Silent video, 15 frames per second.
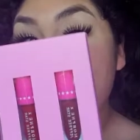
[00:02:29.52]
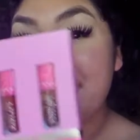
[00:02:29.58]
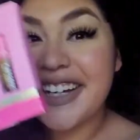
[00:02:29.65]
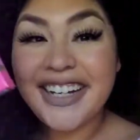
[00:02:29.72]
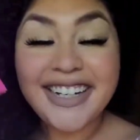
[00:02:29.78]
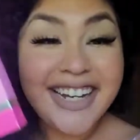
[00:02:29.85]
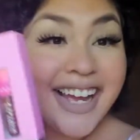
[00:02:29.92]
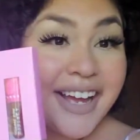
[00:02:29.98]

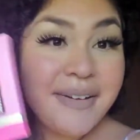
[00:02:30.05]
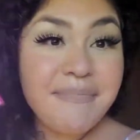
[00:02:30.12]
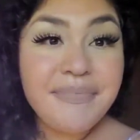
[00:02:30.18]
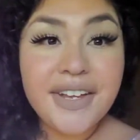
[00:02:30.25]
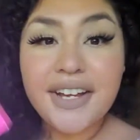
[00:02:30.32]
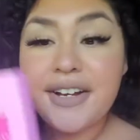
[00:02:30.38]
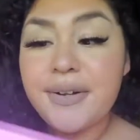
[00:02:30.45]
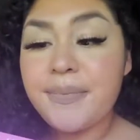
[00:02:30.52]
but yeah,
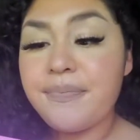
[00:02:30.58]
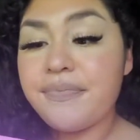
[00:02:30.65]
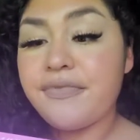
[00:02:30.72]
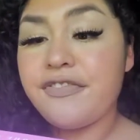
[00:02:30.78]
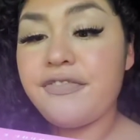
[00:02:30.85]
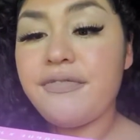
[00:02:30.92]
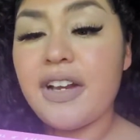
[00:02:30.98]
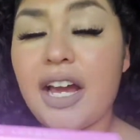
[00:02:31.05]
um,
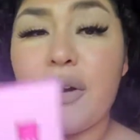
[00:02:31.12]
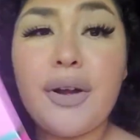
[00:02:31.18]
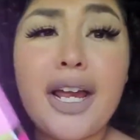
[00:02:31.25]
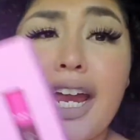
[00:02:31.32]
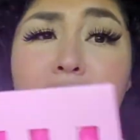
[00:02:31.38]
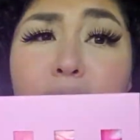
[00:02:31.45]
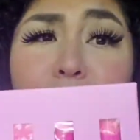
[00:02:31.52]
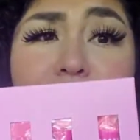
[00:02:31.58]
I don't
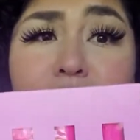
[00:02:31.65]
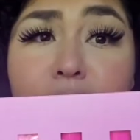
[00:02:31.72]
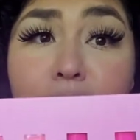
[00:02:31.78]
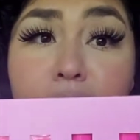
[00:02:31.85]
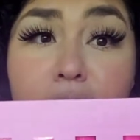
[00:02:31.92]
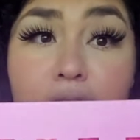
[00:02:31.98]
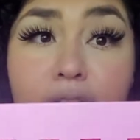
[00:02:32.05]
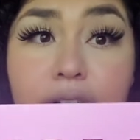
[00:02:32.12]
care what's
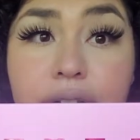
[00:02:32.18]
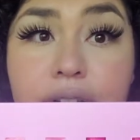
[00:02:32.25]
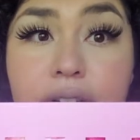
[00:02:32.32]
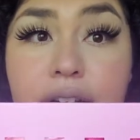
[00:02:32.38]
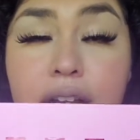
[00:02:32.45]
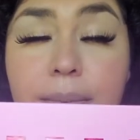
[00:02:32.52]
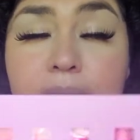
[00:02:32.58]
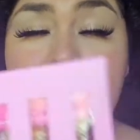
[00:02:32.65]
going on.
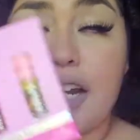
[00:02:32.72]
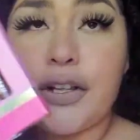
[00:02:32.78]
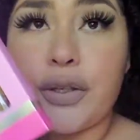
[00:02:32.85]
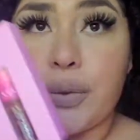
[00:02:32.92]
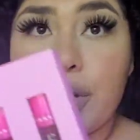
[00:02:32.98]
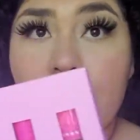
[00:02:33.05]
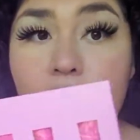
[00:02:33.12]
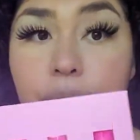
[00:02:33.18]
I mean, I
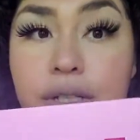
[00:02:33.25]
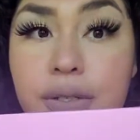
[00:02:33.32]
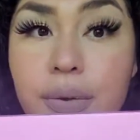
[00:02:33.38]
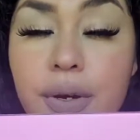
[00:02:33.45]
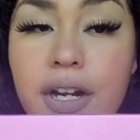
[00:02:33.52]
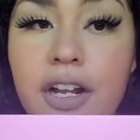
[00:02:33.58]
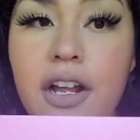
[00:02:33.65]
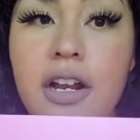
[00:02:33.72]
do care what's
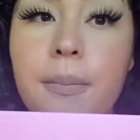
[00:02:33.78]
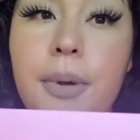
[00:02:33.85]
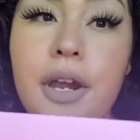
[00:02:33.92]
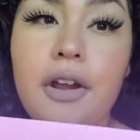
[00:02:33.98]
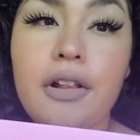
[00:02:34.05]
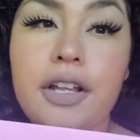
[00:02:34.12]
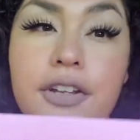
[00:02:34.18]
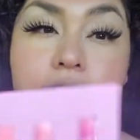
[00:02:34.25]
going on.
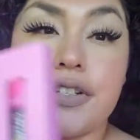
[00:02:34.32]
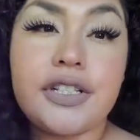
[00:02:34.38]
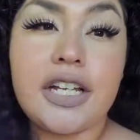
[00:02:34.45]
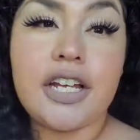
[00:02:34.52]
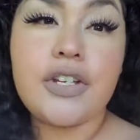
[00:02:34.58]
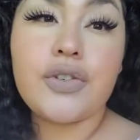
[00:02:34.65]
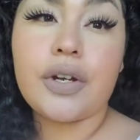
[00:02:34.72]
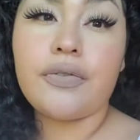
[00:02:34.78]
Apparently they're
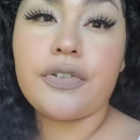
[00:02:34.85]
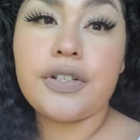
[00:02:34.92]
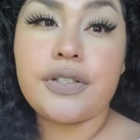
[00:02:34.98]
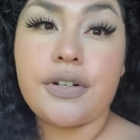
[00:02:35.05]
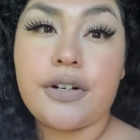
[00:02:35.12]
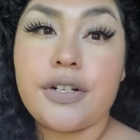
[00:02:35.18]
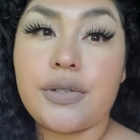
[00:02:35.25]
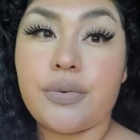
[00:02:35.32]
saying Jeffree
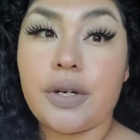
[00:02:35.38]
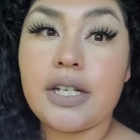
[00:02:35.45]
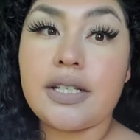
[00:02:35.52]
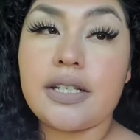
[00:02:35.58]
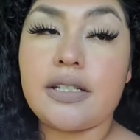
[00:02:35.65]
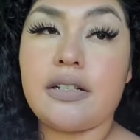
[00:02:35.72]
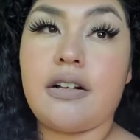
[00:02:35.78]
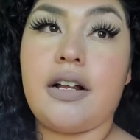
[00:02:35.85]
Star is
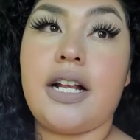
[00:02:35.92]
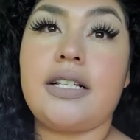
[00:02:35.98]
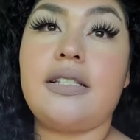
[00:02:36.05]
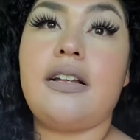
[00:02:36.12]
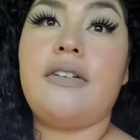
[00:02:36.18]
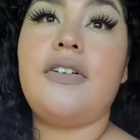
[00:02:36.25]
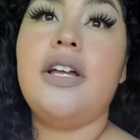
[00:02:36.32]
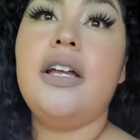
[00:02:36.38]
racist and all that
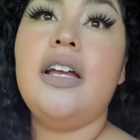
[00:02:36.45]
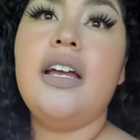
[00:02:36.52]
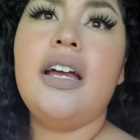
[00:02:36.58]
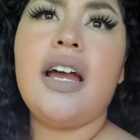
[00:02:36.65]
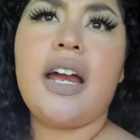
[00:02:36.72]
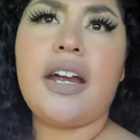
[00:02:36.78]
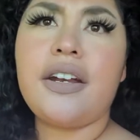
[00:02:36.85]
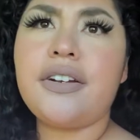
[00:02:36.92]
stuff.
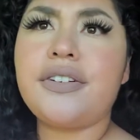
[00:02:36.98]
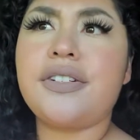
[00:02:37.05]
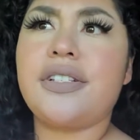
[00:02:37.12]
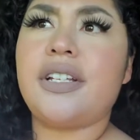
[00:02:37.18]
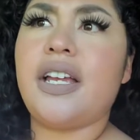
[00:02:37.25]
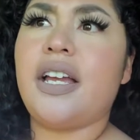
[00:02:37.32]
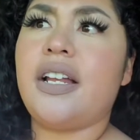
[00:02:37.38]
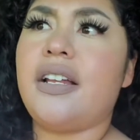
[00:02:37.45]
I
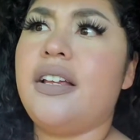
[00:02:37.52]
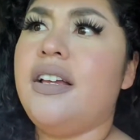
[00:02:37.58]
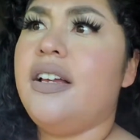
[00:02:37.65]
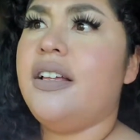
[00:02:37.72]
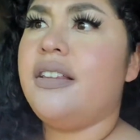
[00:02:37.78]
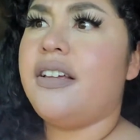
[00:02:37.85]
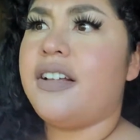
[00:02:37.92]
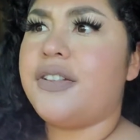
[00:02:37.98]
understand
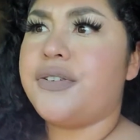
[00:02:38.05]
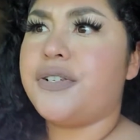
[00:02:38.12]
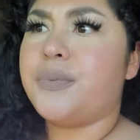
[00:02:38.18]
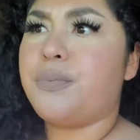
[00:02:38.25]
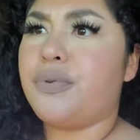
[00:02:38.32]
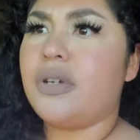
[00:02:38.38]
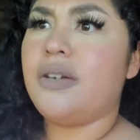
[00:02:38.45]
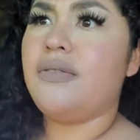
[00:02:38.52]
that there's
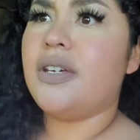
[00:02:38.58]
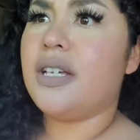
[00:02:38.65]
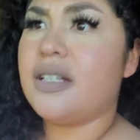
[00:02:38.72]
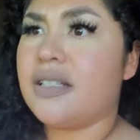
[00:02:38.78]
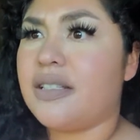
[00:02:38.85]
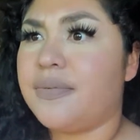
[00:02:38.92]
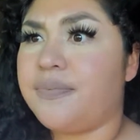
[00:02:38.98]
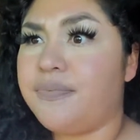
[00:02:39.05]

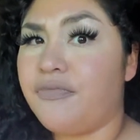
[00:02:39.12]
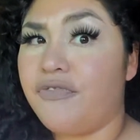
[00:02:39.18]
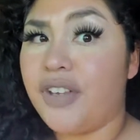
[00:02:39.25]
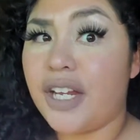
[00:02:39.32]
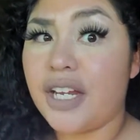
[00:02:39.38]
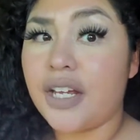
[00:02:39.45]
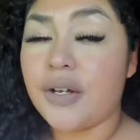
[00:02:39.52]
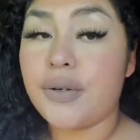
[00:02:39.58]
previous
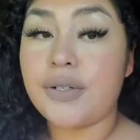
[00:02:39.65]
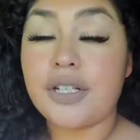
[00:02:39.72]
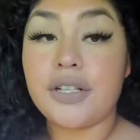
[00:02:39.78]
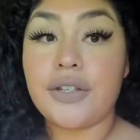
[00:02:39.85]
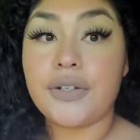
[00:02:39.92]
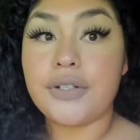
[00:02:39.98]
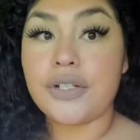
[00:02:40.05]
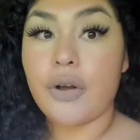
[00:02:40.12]
videos and
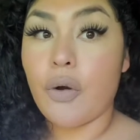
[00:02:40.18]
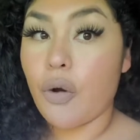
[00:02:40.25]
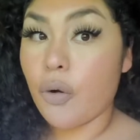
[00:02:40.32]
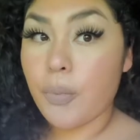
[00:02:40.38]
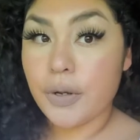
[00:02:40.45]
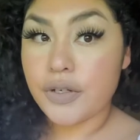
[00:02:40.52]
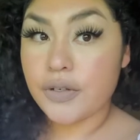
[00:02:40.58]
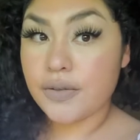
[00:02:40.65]
there's a whole
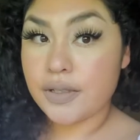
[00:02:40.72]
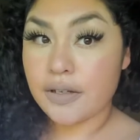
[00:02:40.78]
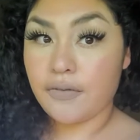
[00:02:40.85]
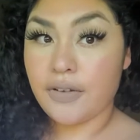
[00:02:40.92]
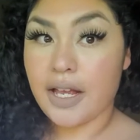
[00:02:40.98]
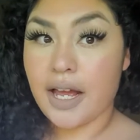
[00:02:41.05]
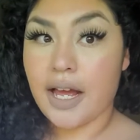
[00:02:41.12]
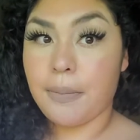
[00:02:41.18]
bunch of stuff
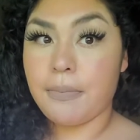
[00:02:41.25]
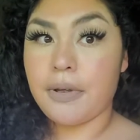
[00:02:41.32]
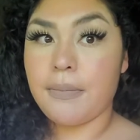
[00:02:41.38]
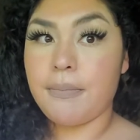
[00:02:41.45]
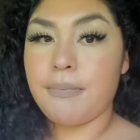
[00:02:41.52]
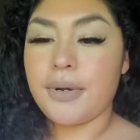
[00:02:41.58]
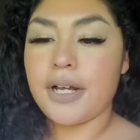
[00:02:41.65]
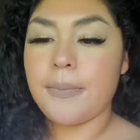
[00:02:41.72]
that happened
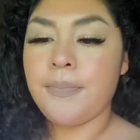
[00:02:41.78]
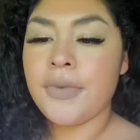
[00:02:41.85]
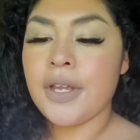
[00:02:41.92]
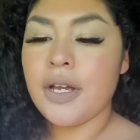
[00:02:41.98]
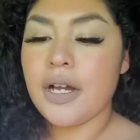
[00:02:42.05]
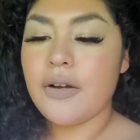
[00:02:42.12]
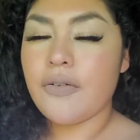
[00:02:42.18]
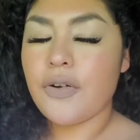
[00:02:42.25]
but
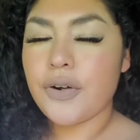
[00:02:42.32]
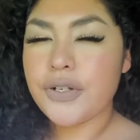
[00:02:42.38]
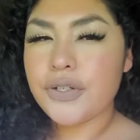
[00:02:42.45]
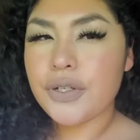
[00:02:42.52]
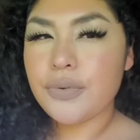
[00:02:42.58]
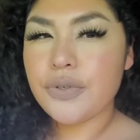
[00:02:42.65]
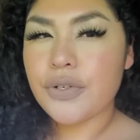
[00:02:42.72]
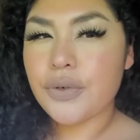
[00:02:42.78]
of course
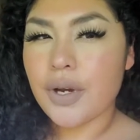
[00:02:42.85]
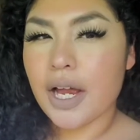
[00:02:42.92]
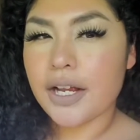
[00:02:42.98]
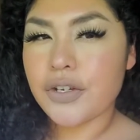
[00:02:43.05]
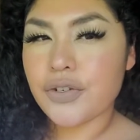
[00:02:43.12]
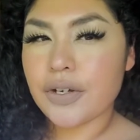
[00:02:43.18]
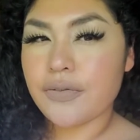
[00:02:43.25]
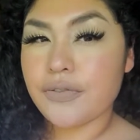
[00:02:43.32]
you would drag
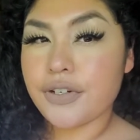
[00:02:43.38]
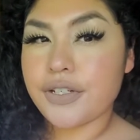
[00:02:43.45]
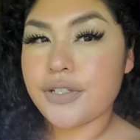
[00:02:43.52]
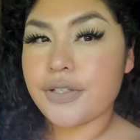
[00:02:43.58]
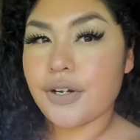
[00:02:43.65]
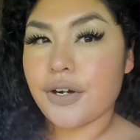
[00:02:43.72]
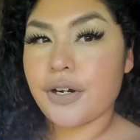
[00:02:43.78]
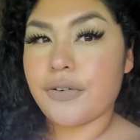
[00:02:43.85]
Jeffree
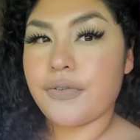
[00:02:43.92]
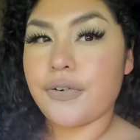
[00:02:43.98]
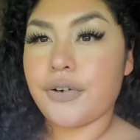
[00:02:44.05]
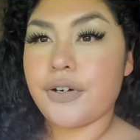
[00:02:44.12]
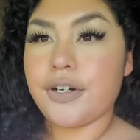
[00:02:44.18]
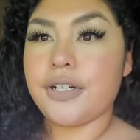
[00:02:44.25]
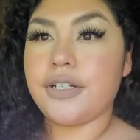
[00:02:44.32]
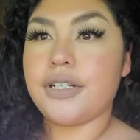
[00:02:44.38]
Star
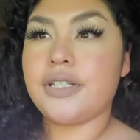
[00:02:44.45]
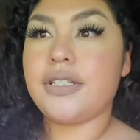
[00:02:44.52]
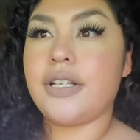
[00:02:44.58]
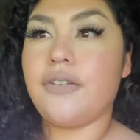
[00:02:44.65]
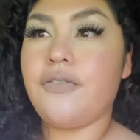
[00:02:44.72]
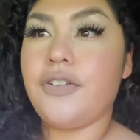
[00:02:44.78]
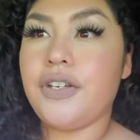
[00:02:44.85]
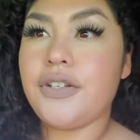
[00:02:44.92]
for the
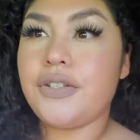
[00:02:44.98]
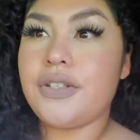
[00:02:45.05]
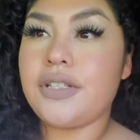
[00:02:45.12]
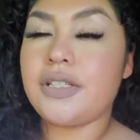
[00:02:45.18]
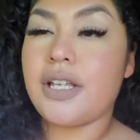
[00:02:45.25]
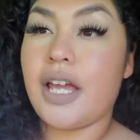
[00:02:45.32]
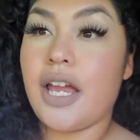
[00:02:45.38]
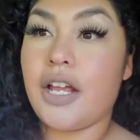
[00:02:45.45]
stuff he used to
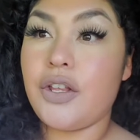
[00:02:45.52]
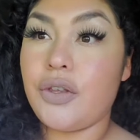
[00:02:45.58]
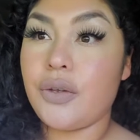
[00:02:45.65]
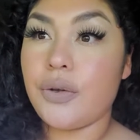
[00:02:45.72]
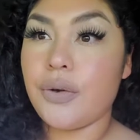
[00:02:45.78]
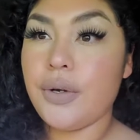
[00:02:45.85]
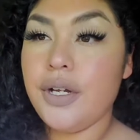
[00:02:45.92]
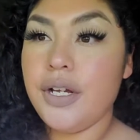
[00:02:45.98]
say and
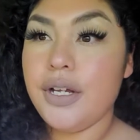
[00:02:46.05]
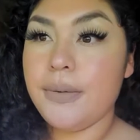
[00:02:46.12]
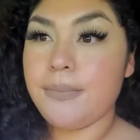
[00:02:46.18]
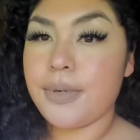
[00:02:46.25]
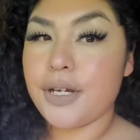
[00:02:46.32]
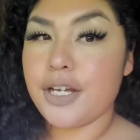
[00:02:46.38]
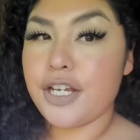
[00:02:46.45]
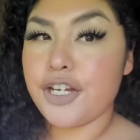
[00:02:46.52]
do
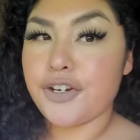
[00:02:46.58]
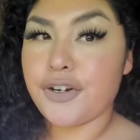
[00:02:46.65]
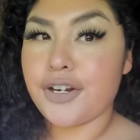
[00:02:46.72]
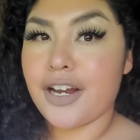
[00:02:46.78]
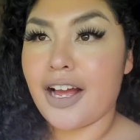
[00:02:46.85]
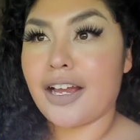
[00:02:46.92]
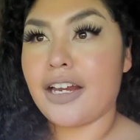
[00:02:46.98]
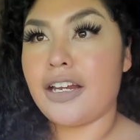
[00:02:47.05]
but you're
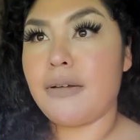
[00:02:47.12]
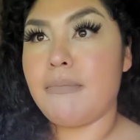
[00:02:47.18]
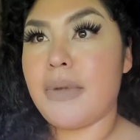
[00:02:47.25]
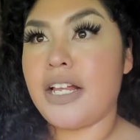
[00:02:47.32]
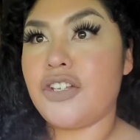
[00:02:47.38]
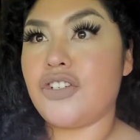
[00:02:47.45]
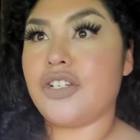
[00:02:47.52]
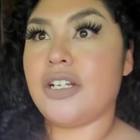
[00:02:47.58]
not going to
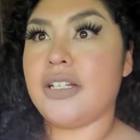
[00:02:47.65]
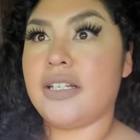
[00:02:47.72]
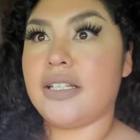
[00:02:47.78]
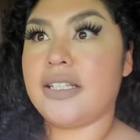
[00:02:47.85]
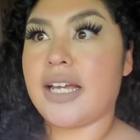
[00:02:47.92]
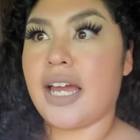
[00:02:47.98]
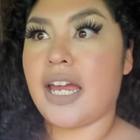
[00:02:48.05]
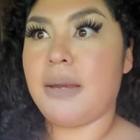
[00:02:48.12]
mention the
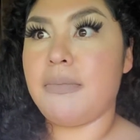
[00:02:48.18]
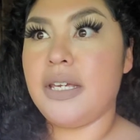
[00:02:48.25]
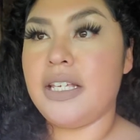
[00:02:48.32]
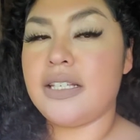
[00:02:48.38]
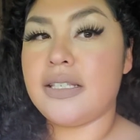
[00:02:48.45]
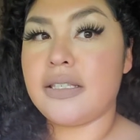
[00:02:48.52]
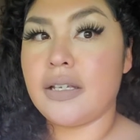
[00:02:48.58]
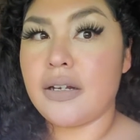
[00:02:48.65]
time he
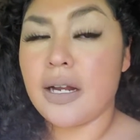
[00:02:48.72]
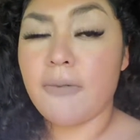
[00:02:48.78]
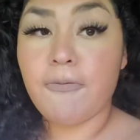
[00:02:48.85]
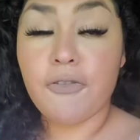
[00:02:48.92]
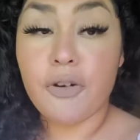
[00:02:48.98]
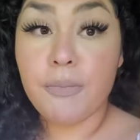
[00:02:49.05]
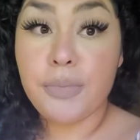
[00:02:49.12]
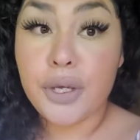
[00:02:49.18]
stood up
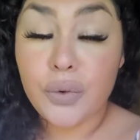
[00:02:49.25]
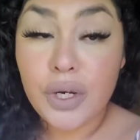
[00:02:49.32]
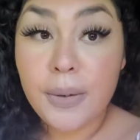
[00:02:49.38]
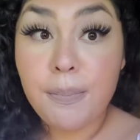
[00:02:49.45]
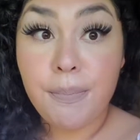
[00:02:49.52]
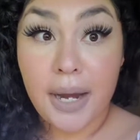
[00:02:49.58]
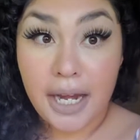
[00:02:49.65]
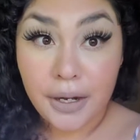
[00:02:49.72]
for Beauty
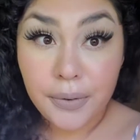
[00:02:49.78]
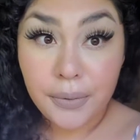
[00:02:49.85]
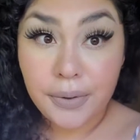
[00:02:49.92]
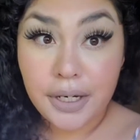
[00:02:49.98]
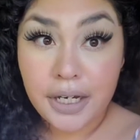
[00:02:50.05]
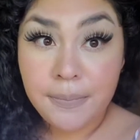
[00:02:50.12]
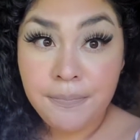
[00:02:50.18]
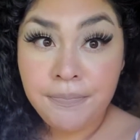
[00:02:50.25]

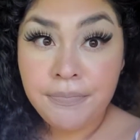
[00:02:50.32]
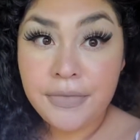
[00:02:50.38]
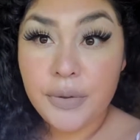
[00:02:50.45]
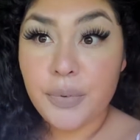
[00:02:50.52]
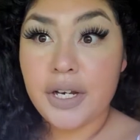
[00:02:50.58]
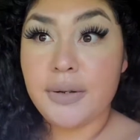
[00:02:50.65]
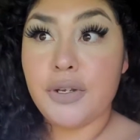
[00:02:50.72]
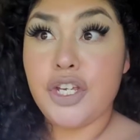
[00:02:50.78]
Bakery when